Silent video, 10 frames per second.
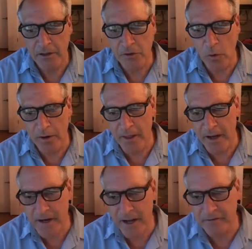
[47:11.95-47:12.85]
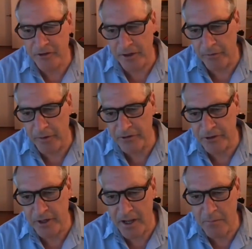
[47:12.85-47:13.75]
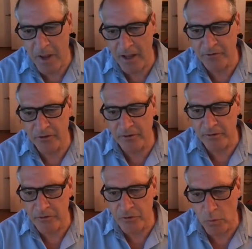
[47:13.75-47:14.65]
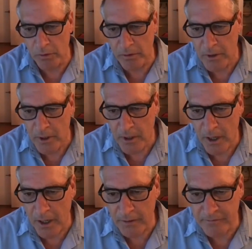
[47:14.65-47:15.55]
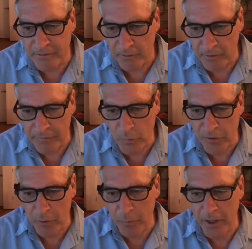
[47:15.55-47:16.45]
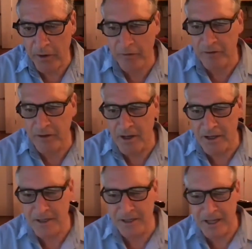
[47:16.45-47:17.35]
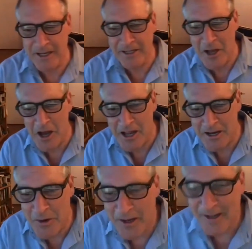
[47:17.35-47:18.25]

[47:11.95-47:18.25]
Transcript: You are that next generation. I imagine you were still living with your parents in 1989.